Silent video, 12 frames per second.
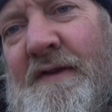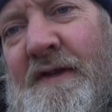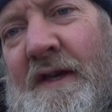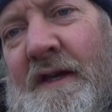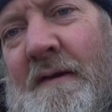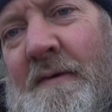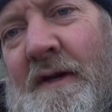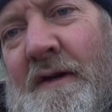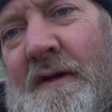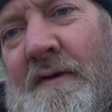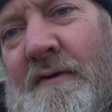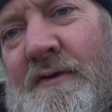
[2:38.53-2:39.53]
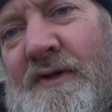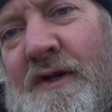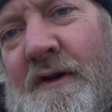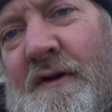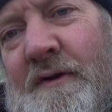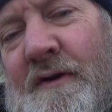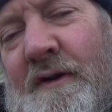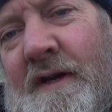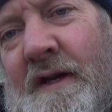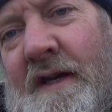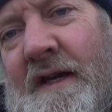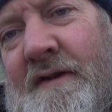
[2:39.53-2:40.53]
think about it, journal on
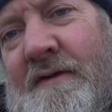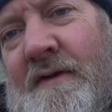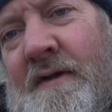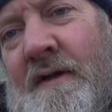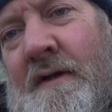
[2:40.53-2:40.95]
it, and